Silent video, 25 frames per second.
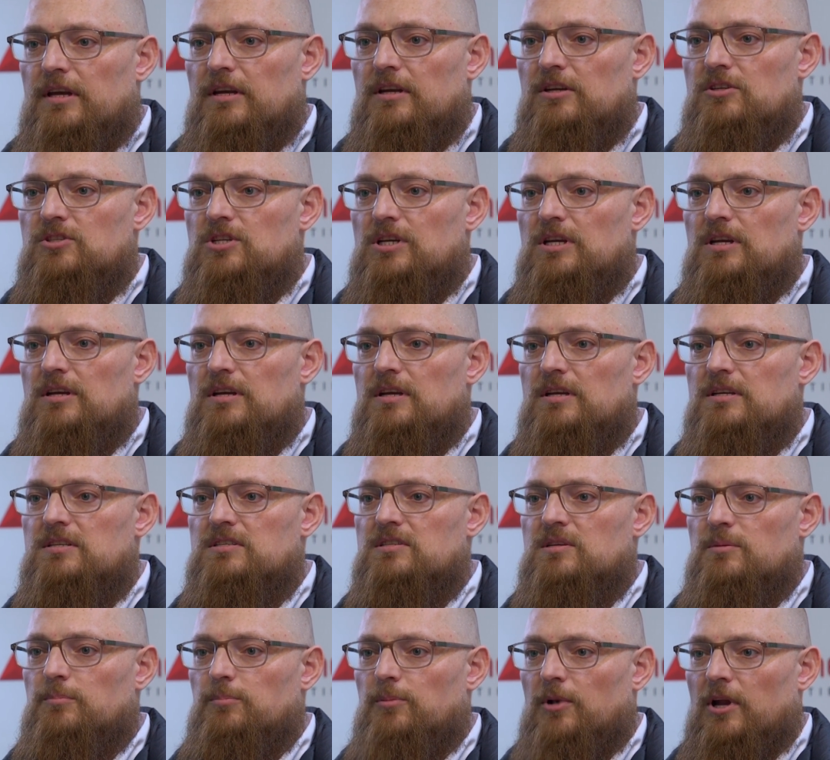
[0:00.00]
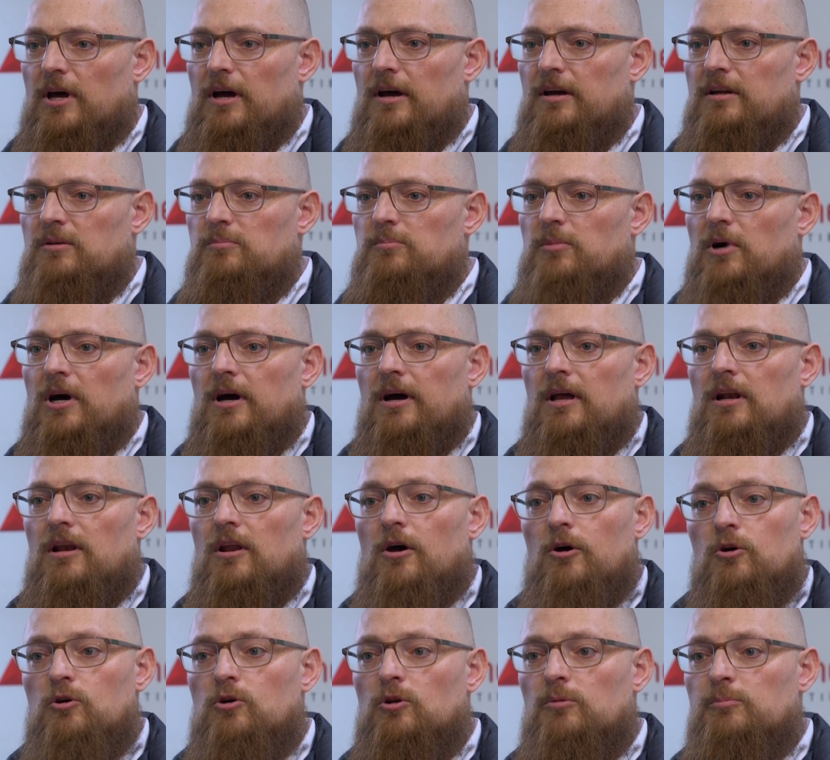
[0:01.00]
energy is supplied by
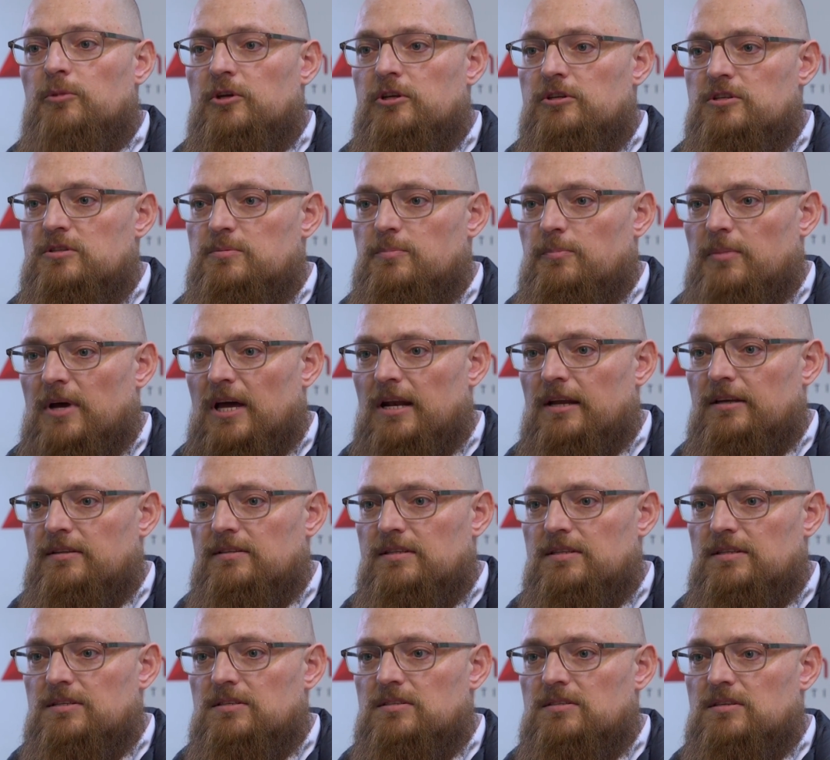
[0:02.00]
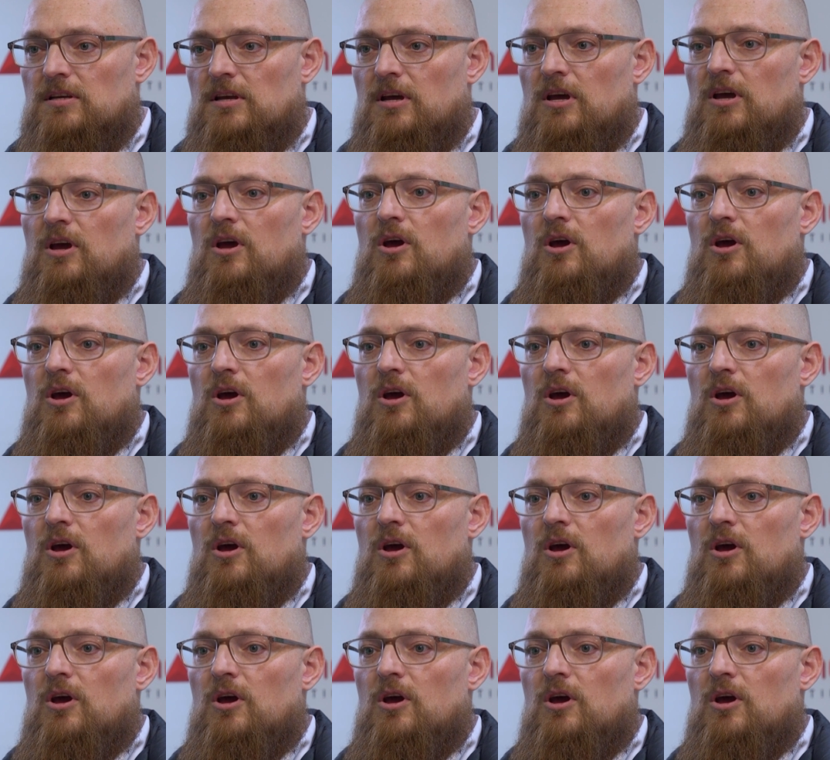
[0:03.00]
local municipalities,